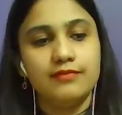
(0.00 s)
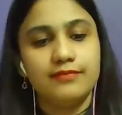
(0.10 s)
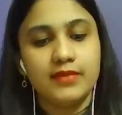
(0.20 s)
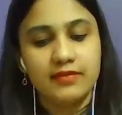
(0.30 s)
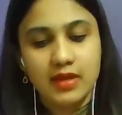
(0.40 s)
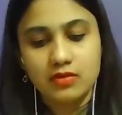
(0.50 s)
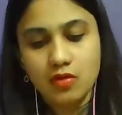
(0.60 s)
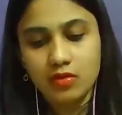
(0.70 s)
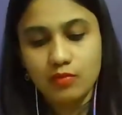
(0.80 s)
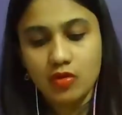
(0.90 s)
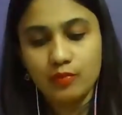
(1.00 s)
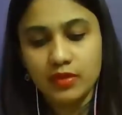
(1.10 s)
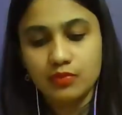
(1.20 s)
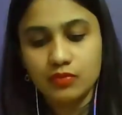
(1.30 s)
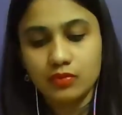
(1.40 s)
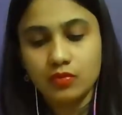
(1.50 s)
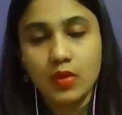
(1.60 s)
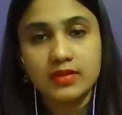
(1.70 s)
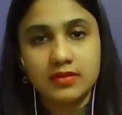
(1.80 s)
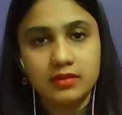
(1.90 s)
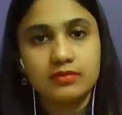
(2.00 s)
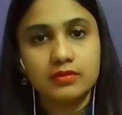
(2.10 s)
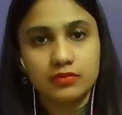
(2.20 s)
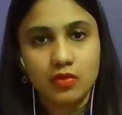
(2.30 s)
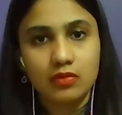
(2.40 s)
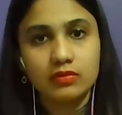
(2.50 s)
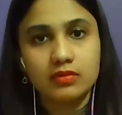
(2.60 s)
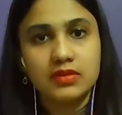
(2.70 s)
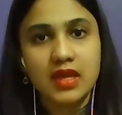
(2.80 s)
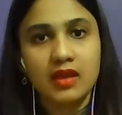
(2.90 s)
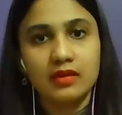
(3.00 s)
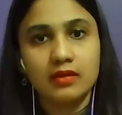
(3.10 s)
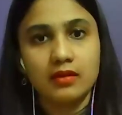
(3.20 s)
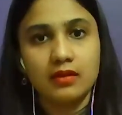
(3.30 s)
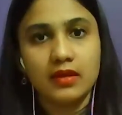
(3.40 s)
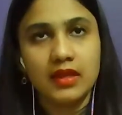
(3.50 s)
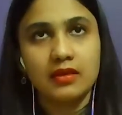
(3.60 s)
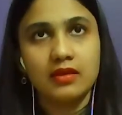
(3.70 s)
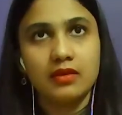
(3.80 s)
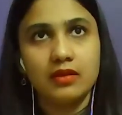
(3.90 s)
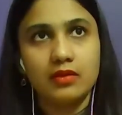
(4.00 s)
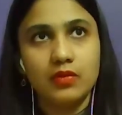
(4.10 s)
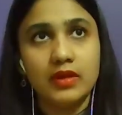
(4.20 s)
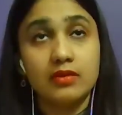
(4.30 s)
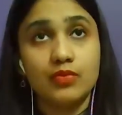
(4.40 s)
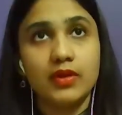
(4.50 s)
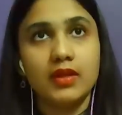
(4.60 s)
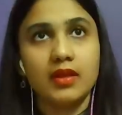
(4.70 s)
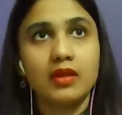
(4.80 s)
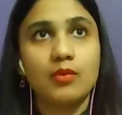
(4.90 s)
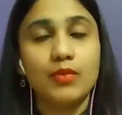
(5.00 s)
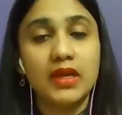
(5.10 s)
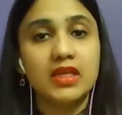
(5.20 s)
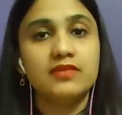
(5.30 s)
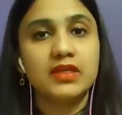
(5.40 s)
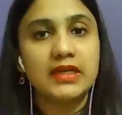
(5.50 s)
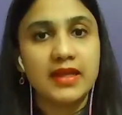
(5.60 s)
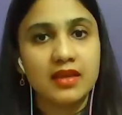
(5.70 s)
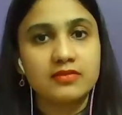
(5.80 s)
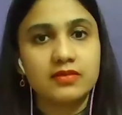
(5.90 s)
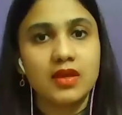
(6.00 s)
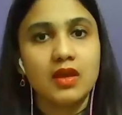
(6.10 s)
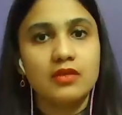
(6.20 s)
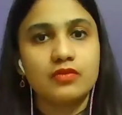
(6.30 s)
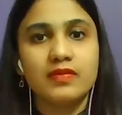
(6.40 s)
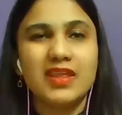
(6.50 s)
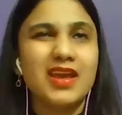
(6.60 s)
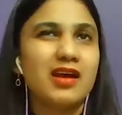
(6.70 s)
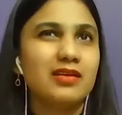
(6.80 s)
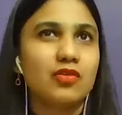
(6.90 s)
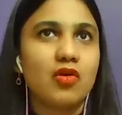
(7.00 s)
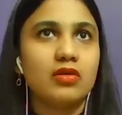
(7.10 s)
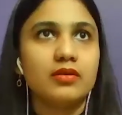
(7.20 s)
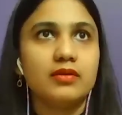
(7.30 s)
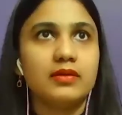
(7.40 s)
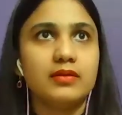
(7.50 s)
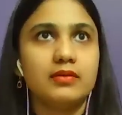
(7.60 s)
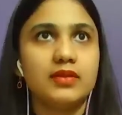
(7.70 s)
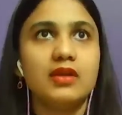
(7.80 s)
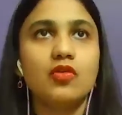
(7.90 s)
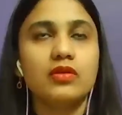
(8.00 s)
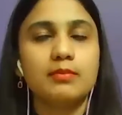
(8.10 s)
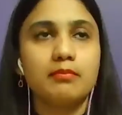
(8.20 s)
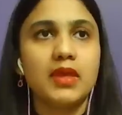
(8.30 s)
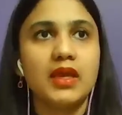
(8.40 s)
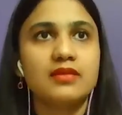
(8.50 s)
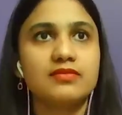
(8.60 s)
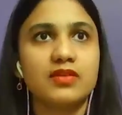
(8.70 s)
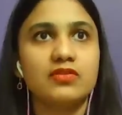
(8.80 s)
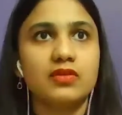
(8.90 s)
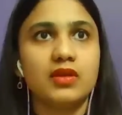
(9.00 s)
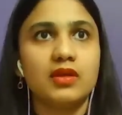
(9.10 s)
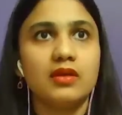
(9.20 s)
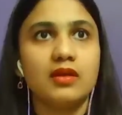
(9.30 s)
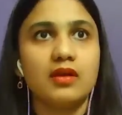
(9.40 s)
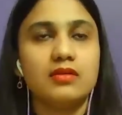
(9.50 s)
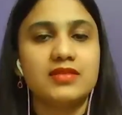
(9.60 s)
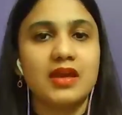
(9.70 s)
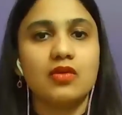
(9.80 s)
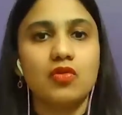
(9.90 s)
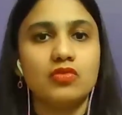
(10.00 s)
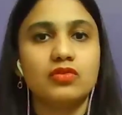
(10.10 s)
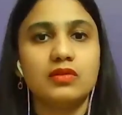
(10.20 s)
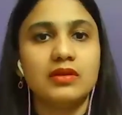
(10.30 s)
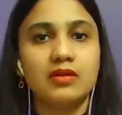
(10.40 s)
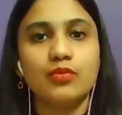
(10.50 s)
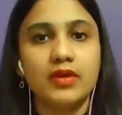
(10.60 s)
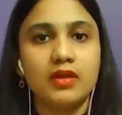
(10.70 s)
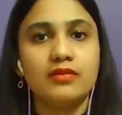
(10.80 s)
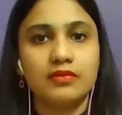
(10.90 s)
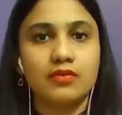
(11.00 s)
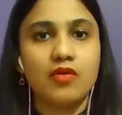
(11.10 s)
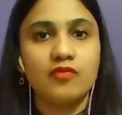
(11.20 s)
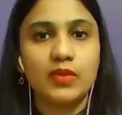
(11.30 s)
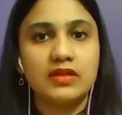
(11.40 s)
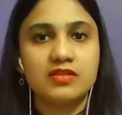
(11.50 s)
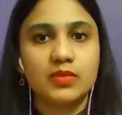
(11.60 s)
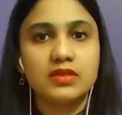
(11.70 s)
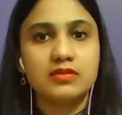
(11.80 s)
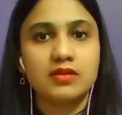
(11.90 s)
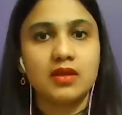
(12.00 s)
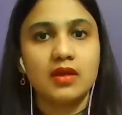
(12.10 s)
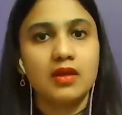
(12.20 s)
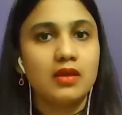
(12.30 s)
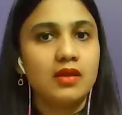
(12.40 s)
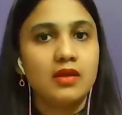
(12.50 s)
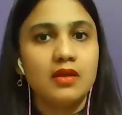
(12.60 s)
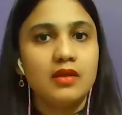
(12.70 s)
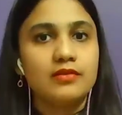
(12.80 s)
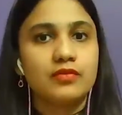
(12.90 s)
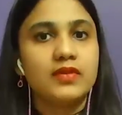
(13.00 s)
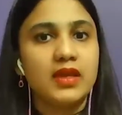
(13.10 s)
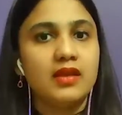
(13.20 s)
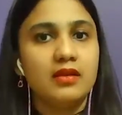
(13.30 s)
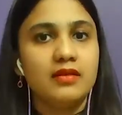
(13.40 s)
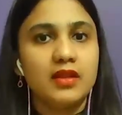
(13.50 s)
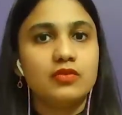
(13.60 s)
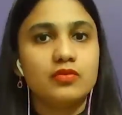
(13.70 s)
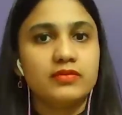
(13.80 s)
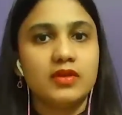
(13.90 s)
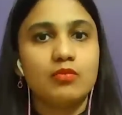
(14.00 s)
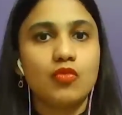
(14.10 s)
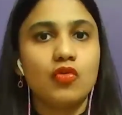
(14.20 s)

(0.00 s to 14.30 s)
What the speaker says: if I talk about people who are serious astrologers and like reinterpreting medieval texts, so they are not. They don't make such a psychological interpretation of placements. They tend to stick